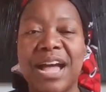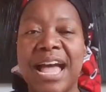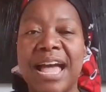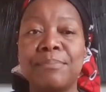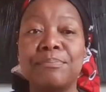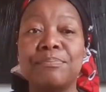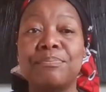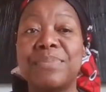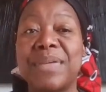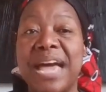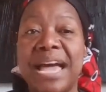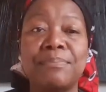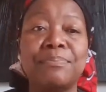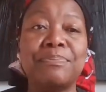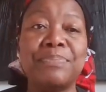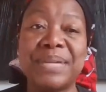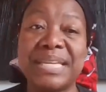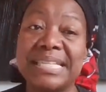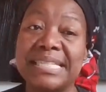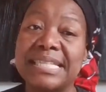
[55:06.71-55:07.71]
I'm
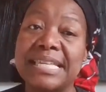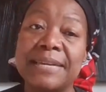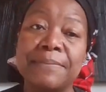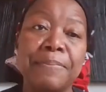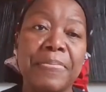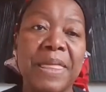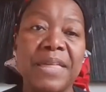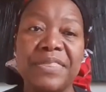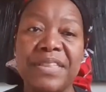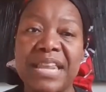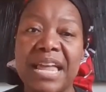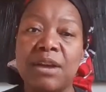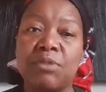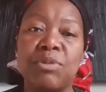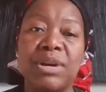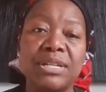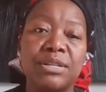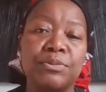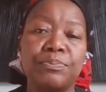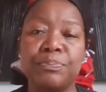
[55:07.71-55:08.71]
busy, and then
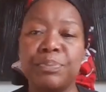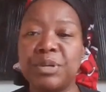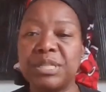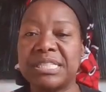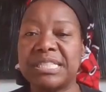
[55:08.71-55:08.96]
I want to